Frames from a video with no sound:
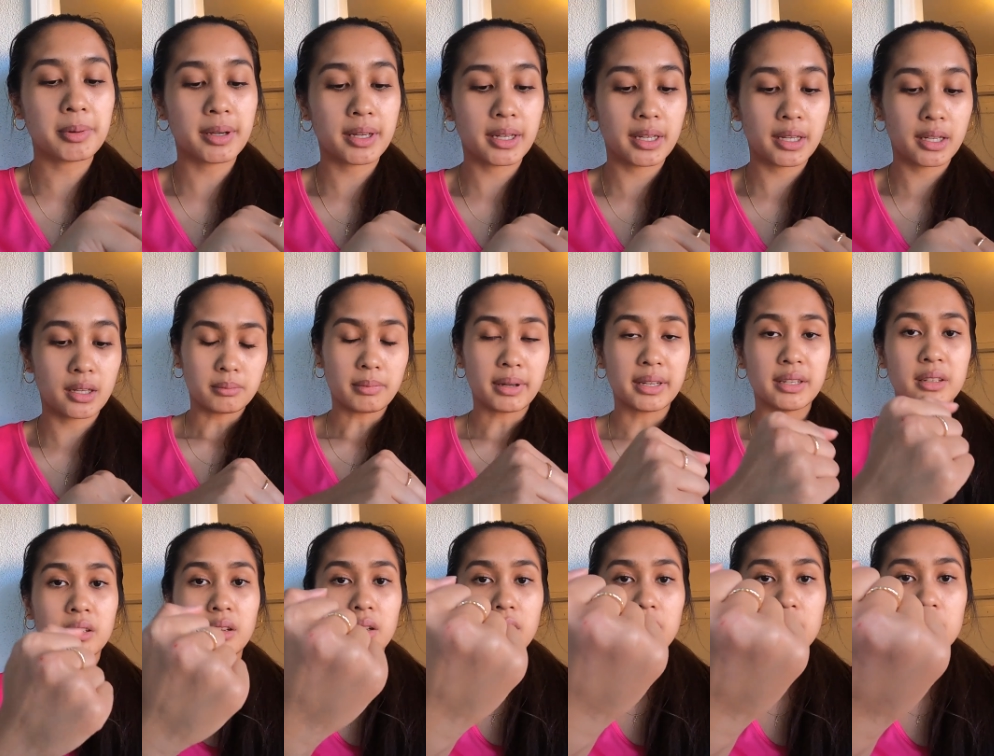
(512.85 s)
my, my
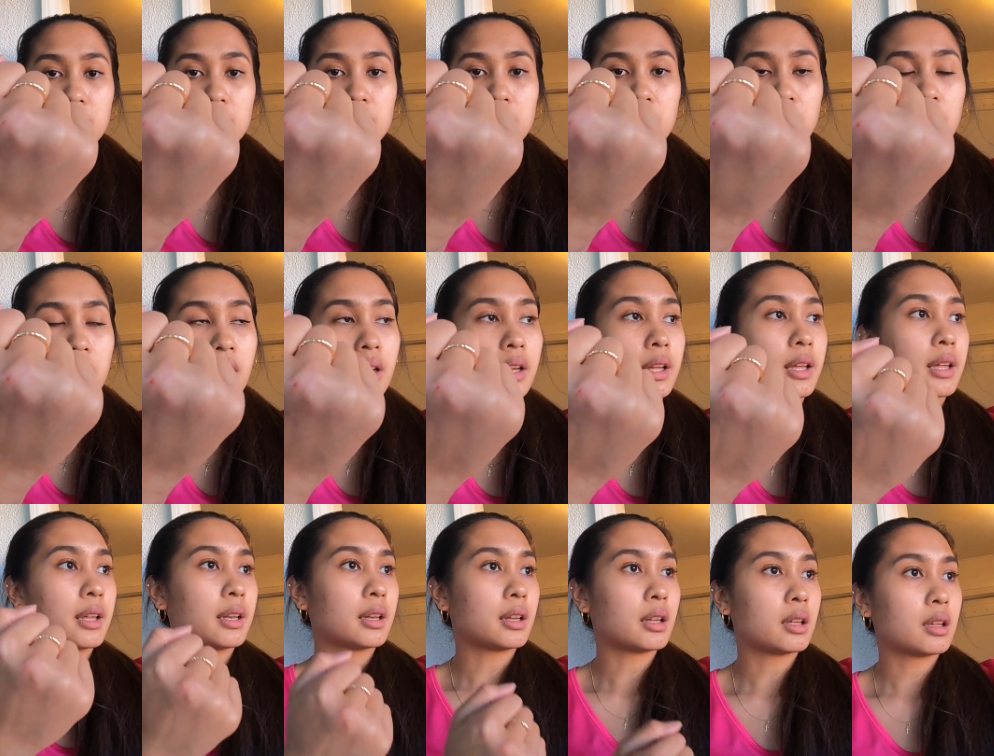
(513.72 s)
knuckle
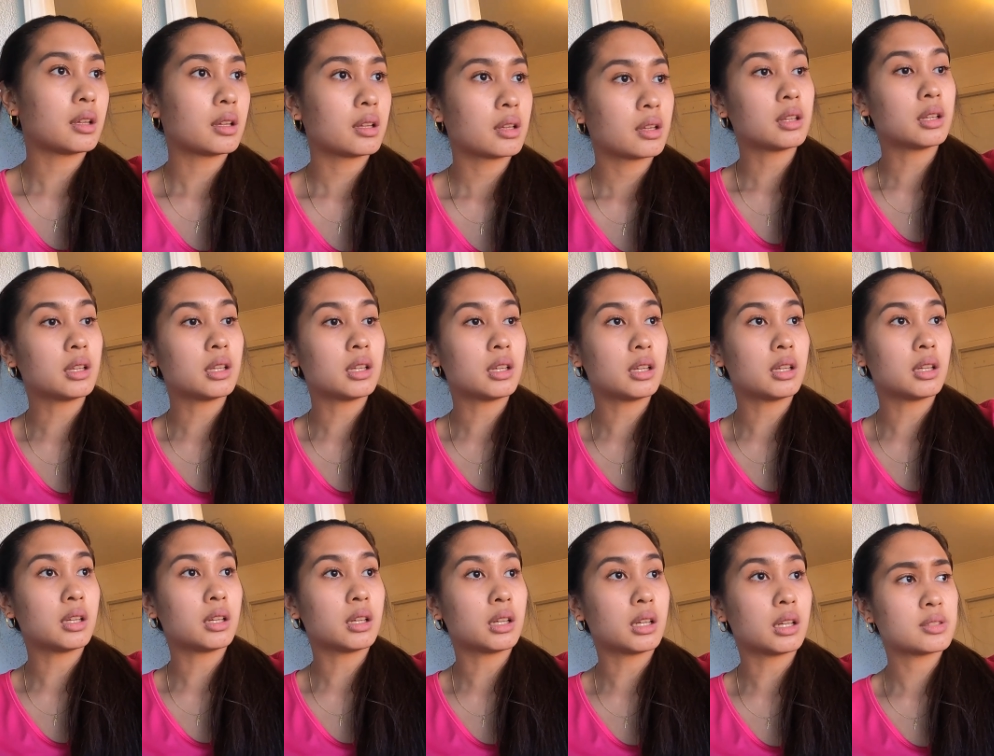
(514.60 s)
on
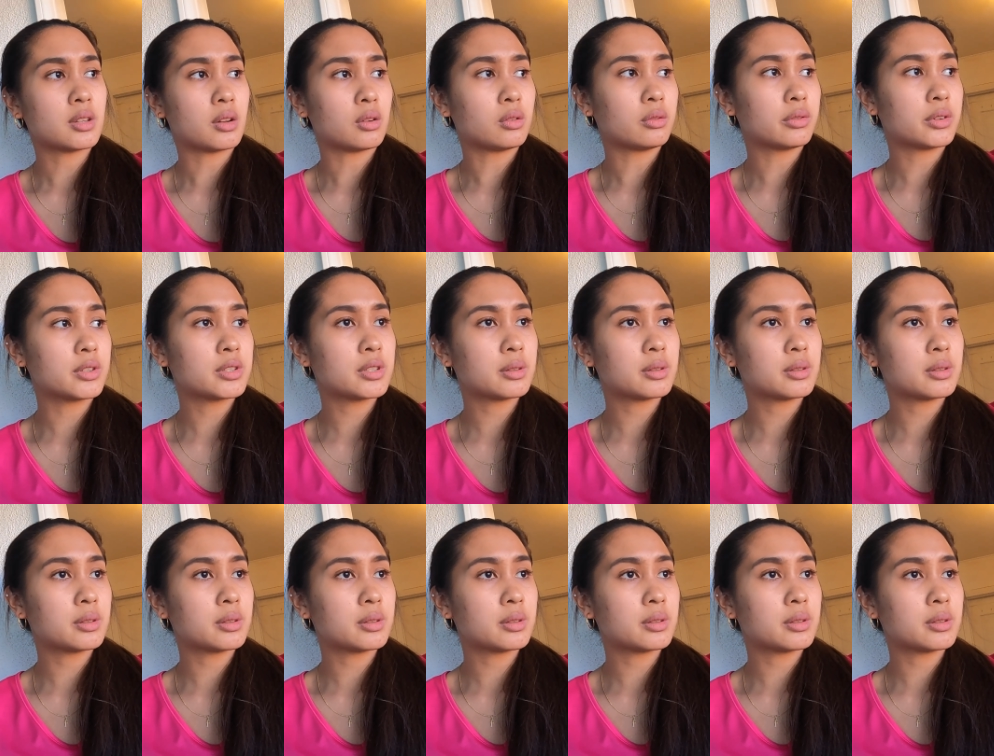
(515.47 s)
the stove or